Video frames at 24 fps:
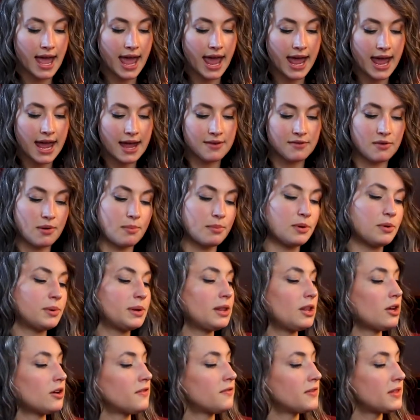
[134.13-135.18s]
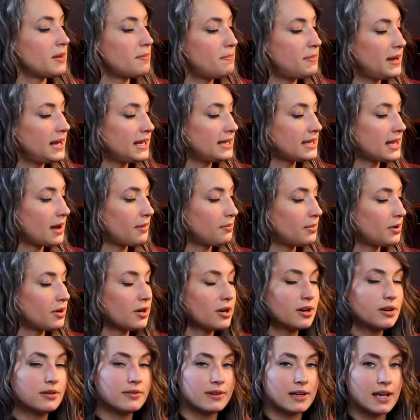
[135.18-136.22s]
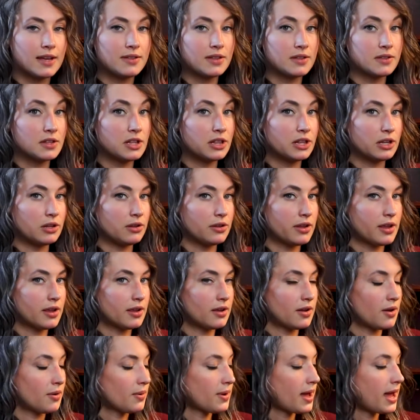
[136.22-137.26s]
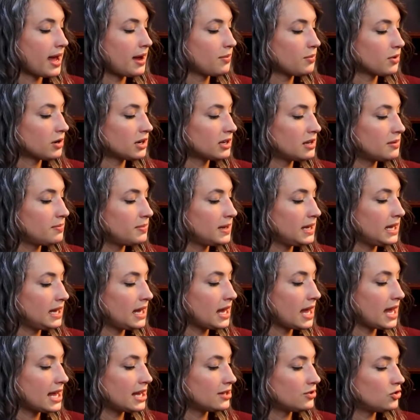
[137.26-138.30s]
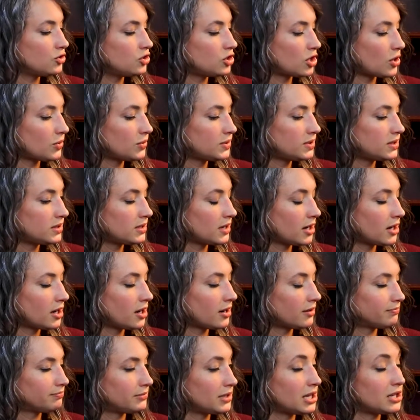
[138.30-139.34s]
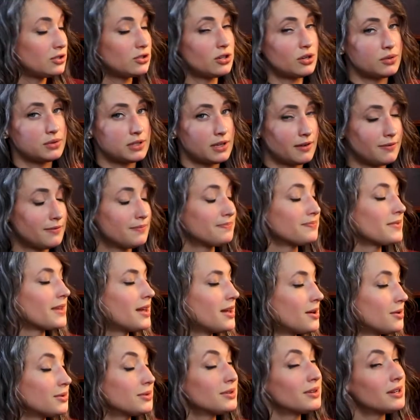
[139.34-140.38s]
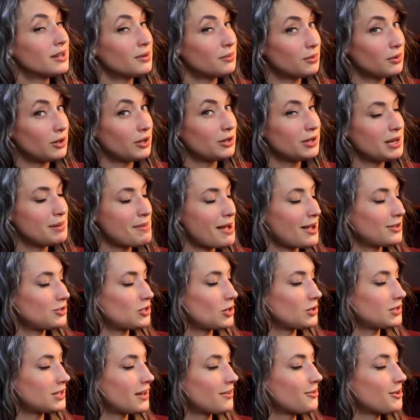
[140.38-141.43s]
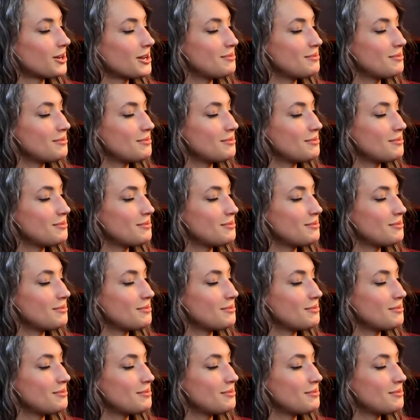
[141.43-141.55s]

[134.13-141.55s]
And remember, we look for the big number and then the little, okay? And we're going to be in Joseph, or in Joseph, we're learning about Joseph.